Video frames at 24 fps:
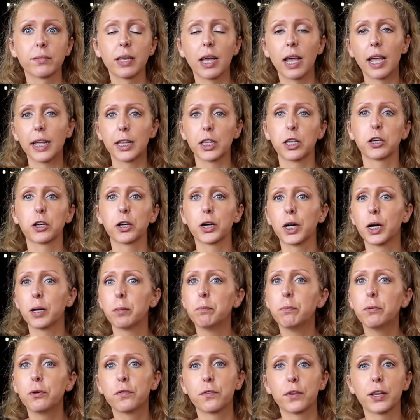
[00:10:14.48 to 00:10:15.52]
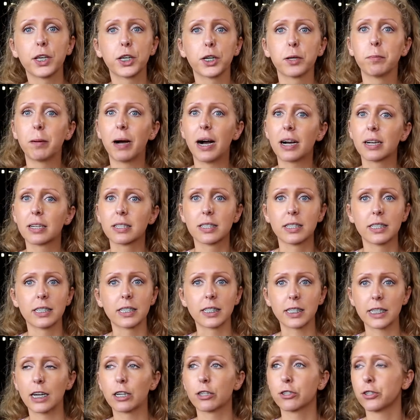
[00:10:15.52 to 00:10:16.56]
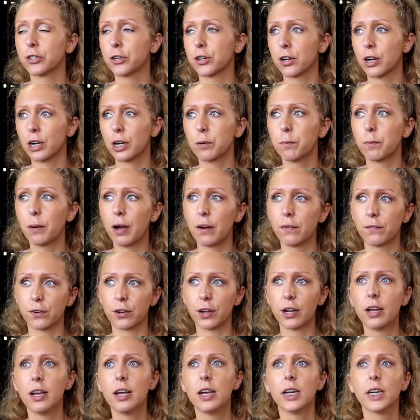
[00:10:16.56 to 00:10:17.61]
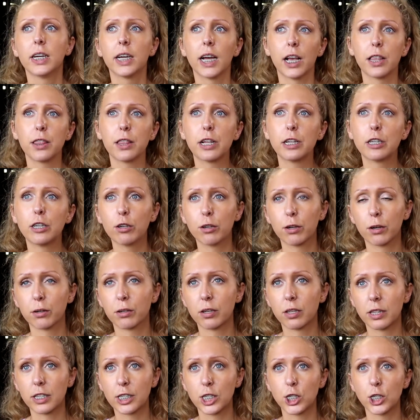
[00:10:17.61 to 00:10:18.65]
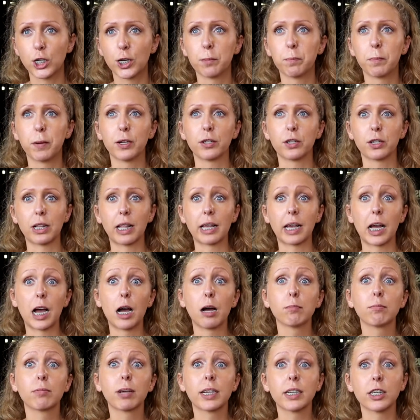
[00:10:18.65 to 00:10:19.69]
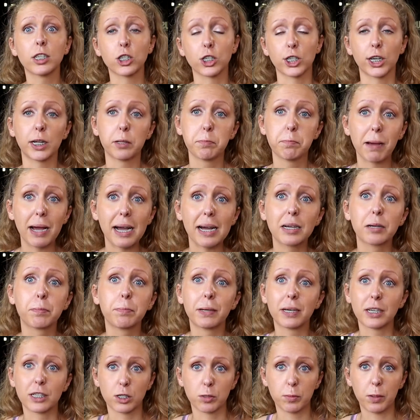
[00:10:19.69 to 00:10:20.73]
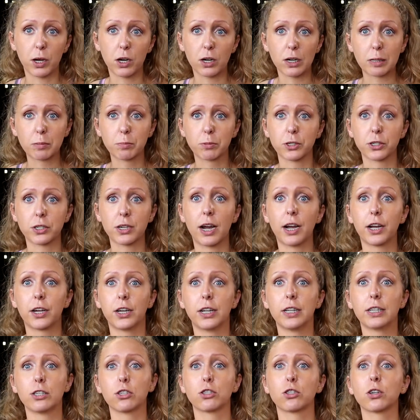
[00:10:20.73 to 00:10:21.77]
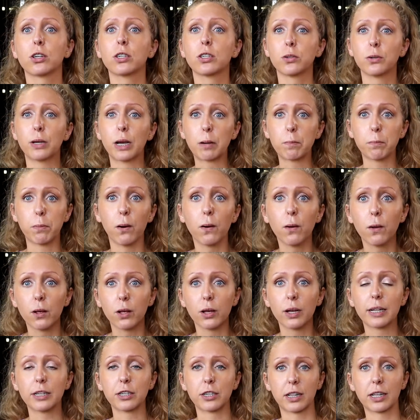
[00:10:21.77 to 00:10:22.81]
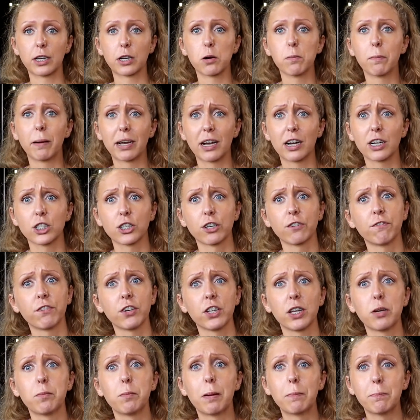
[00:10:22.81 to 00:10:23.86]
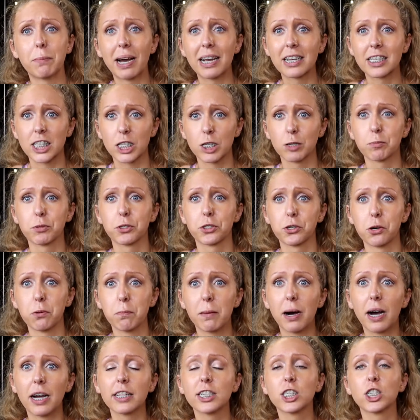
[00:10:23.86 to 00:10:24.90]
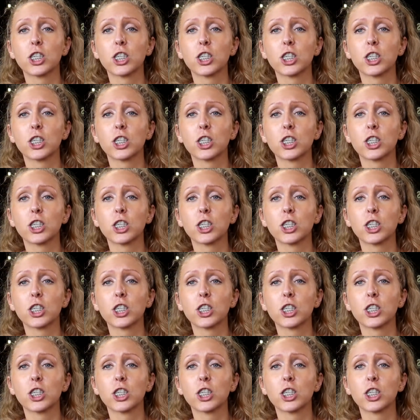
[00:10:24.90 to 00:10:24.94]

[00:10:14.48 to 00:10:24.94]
and you're moving your boxes out to your car, whatever, and then you go to the gym and you're like, I'm gonna train back because my arms are tired, and you start doing a pull and you're like, oh my gosh, I feel it in my biceps so much.